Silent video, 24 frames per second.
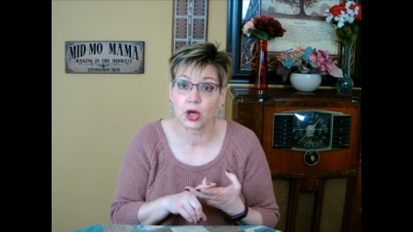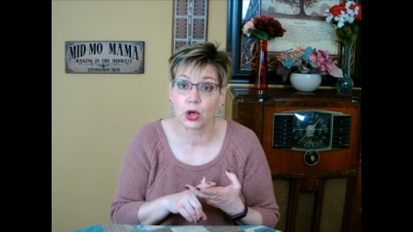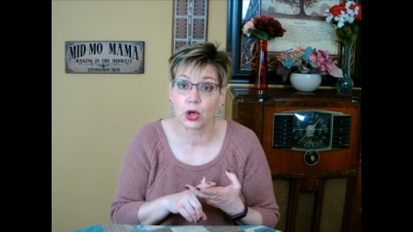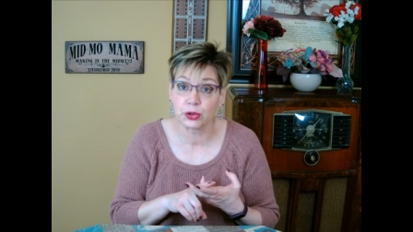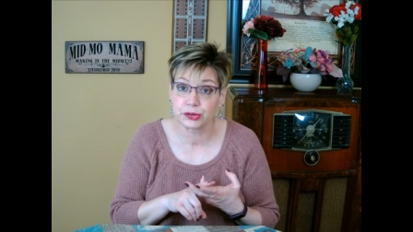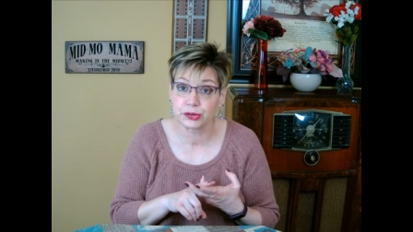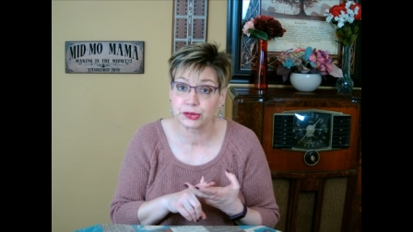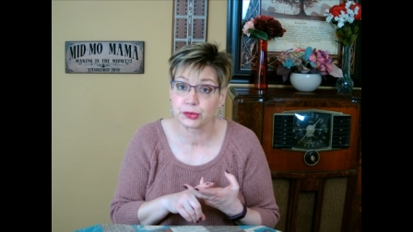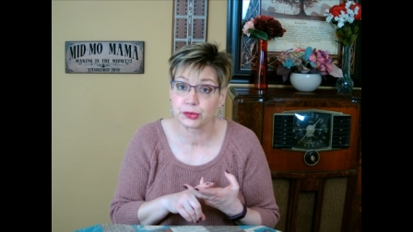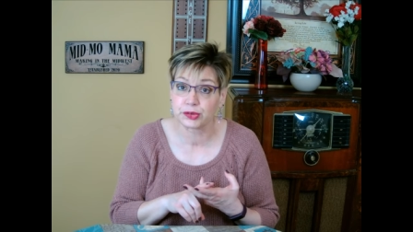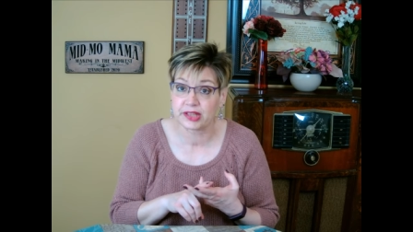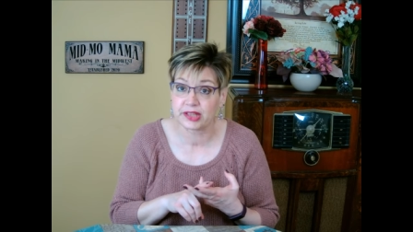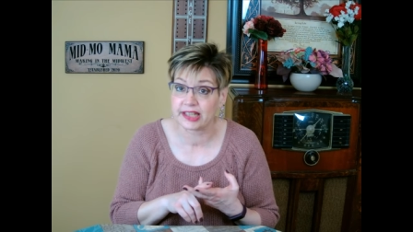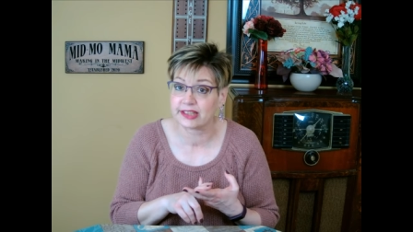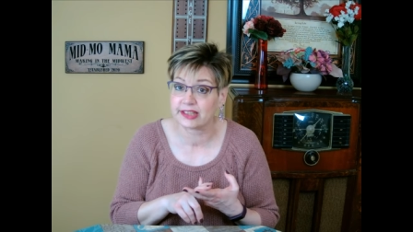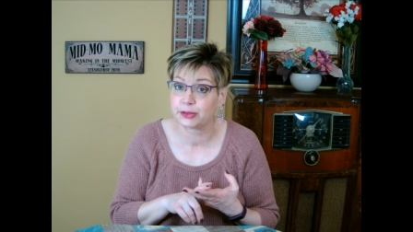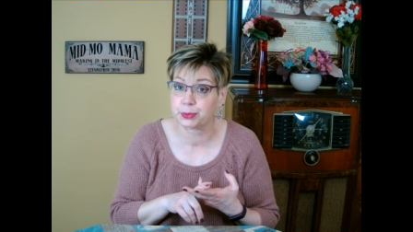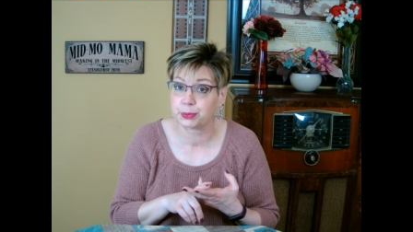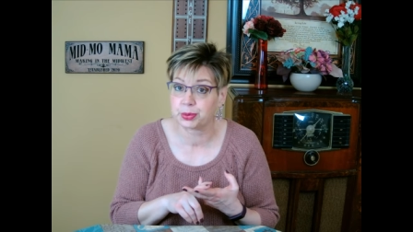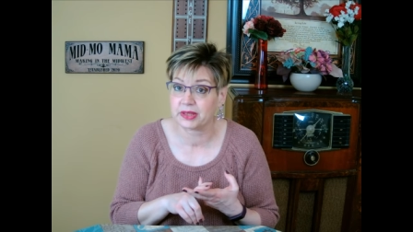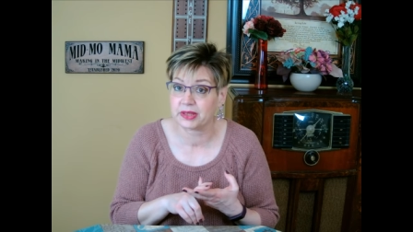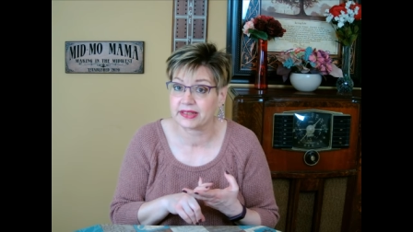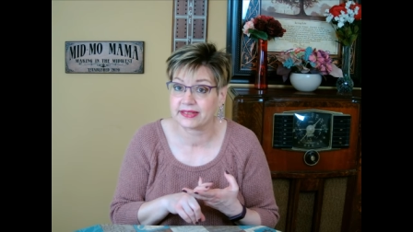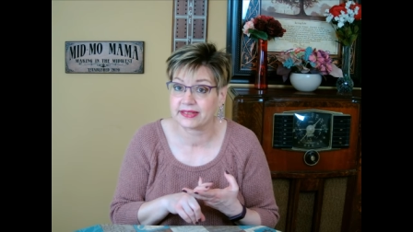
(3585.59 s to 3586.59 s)
also takes
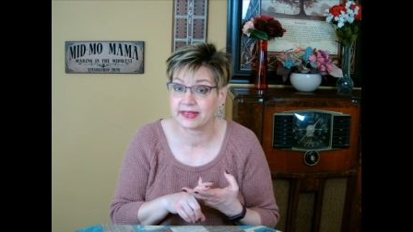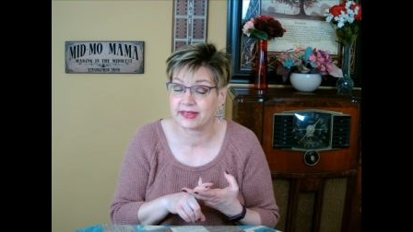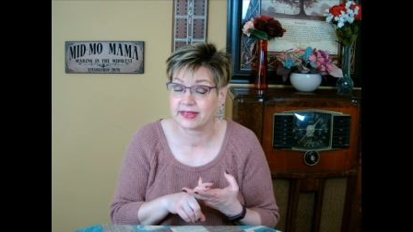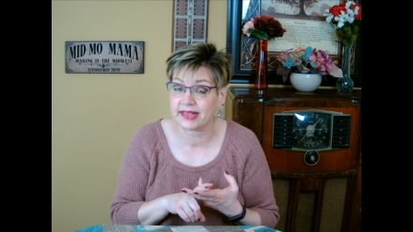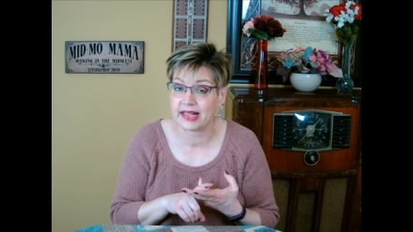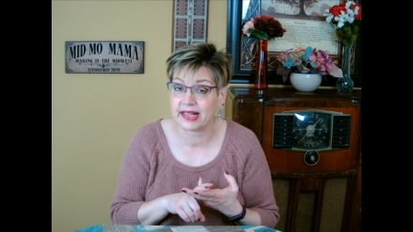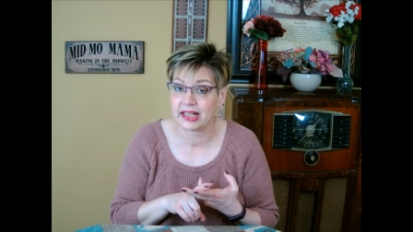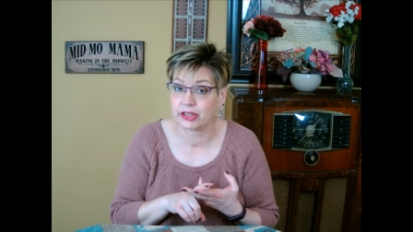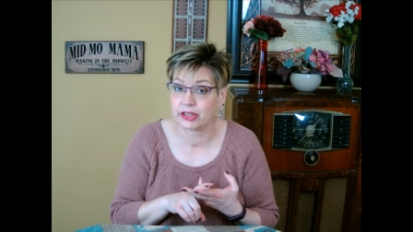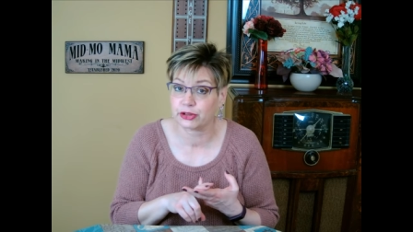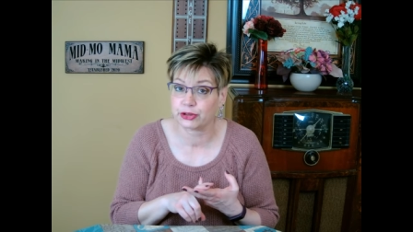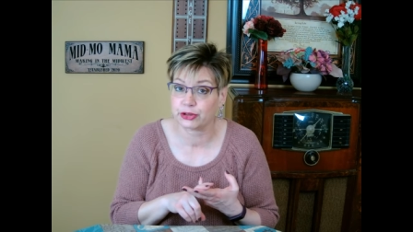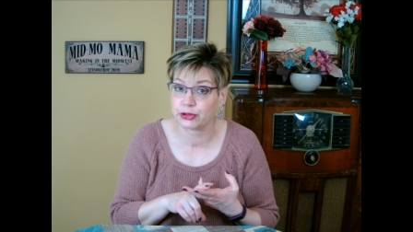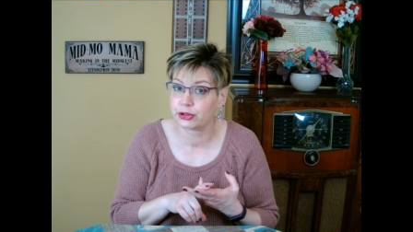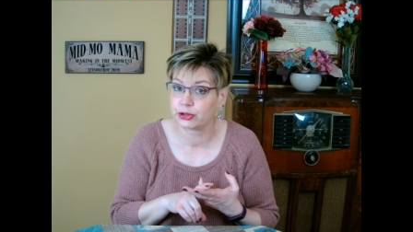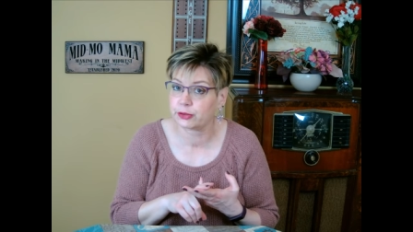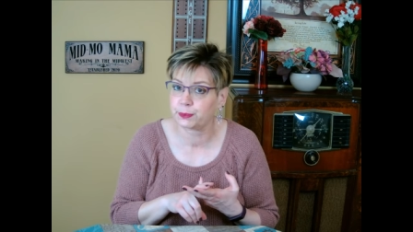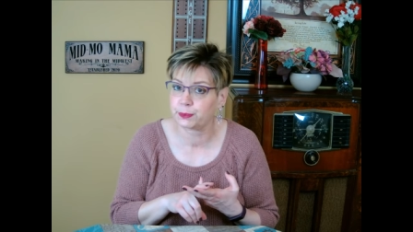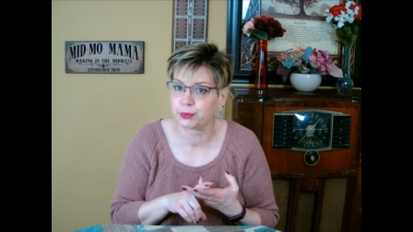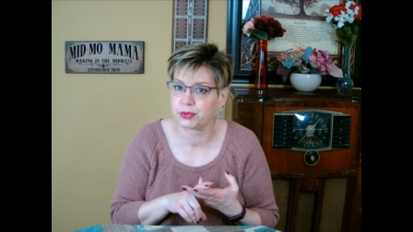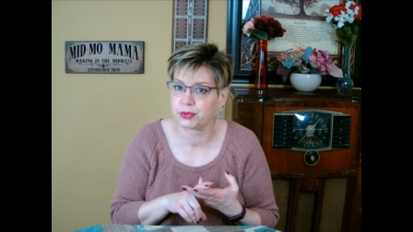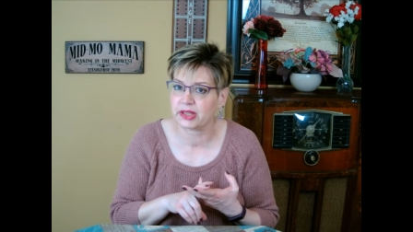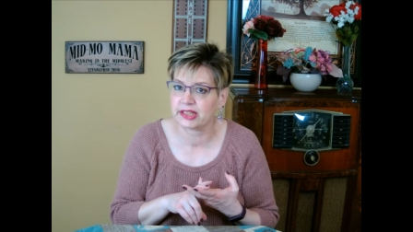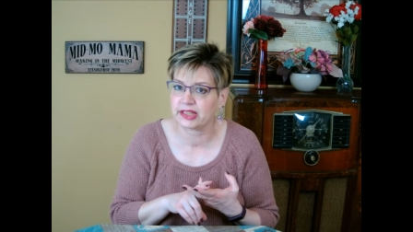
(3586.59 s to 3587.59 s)
place in Azure
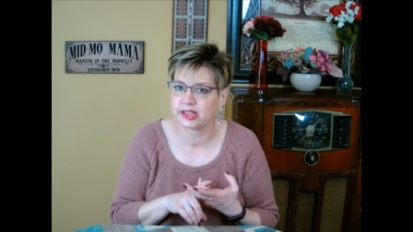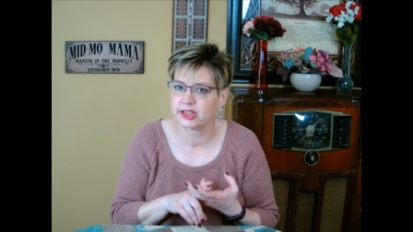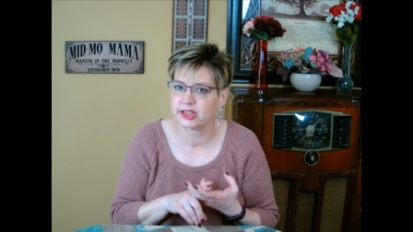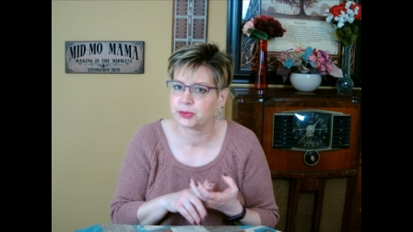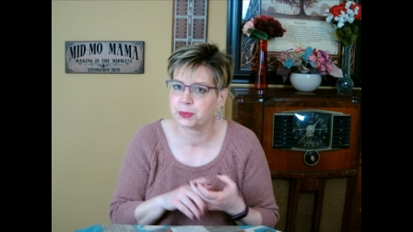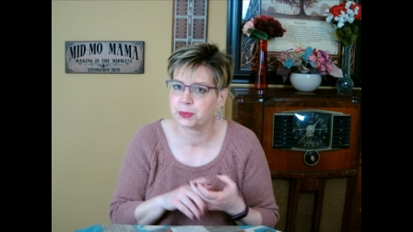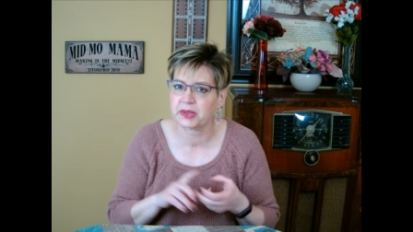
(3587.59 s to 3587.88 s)
Springs,